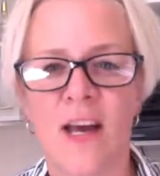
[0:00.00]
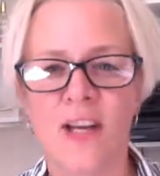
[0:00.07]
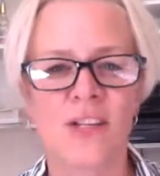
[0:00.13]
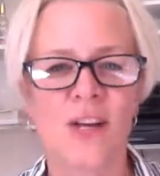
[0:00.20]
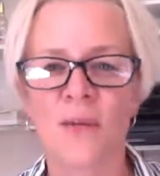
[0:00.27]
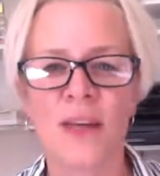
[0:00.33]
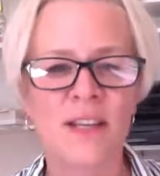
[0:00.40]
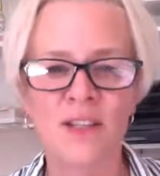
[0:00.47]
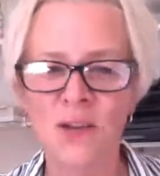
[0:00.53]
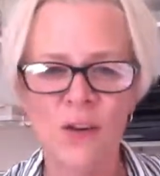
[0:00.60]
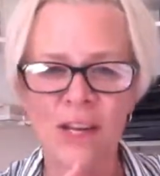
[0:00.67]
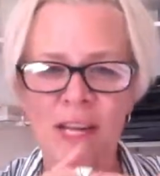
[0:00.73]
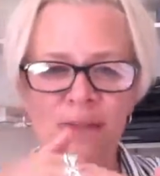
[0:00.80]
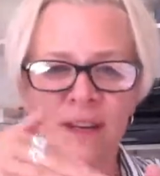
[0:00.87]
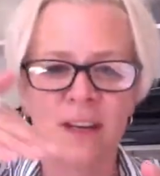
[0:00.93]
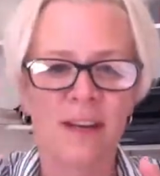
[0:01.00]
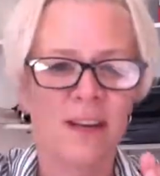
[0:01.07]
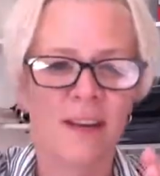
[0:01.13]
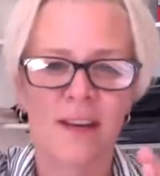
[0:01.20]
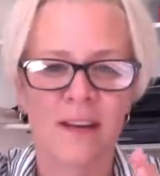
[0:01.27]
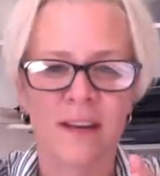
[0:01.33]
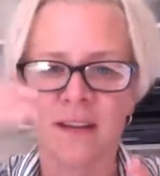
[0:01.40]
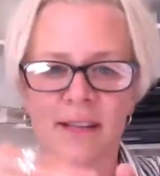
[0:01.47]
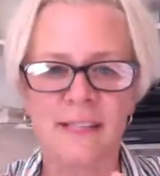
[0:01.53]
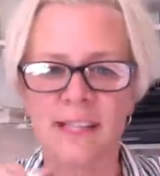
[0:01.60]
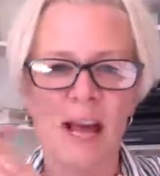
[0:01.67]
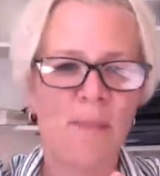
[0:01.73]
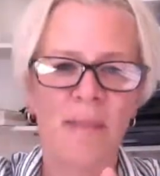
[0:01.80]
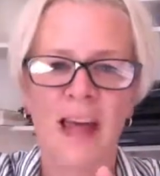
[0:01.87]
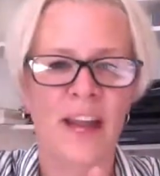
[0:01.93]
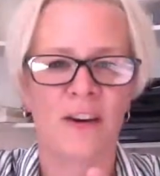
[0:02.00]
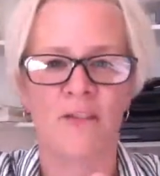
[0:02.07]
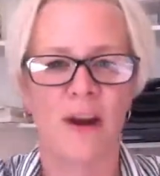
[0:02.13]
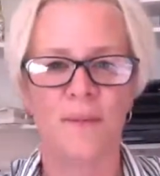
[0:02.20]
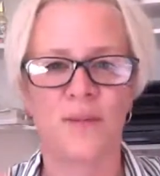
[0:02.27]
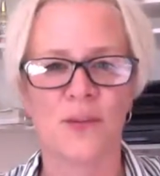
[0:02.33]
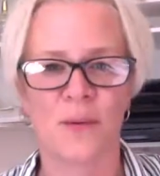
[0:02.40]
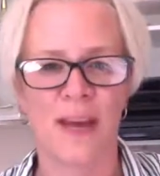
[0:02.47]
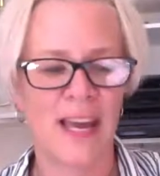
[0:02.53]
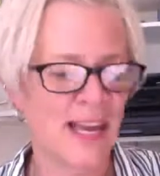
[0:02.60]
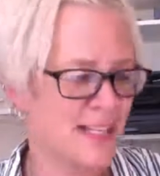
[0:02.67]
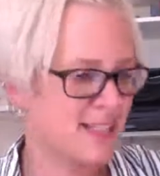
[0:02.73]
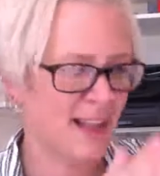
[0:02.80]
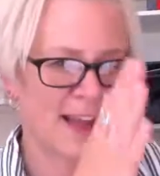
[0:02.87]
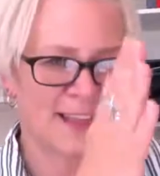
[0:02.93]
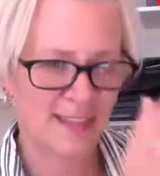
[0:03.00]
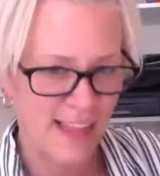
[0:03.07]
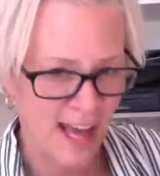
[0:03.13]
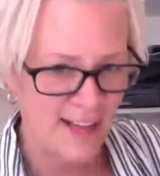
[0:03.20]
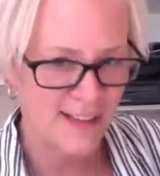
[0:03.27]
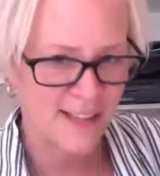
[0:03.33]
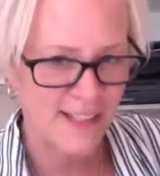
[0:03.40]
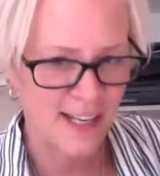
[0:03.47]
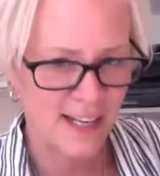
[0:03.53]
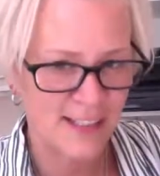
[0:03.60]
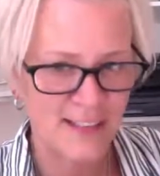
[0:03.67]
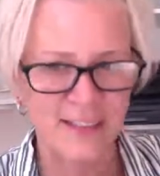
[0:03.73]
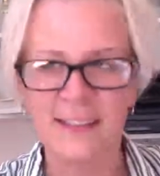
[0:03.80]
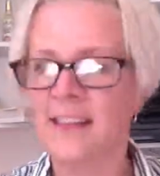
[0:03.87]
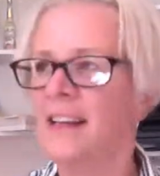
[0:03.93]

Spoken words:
So there's not even a step ladder up to it. It's like, that's done.